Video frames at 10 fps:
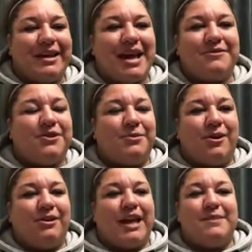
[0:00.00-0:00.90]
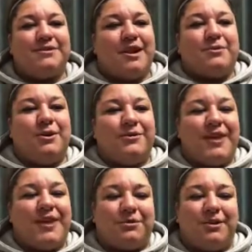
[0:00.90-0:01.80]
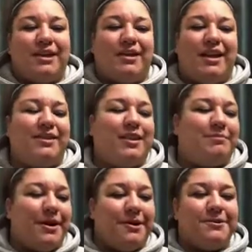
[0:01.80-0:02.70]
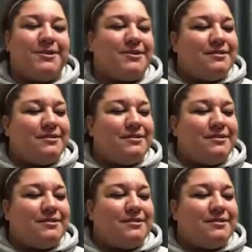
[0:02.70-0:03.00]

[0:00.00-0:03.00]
after the World Games, I wrote that really lengthy post,